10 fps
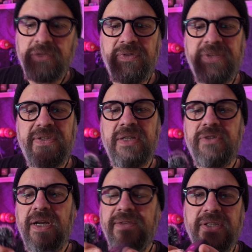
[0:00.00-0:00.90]
The
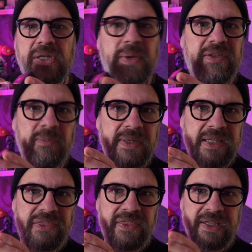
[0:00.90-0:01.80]
receiver has a
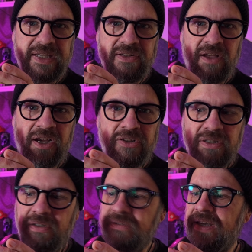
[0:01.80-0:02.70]
USB thingy
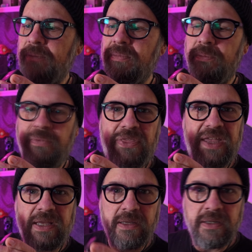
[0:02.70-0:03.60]
dongle type
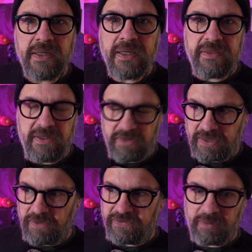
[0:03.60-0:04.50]
thing that you
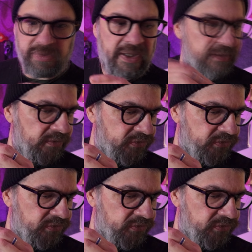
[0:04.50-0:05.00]
can use to plug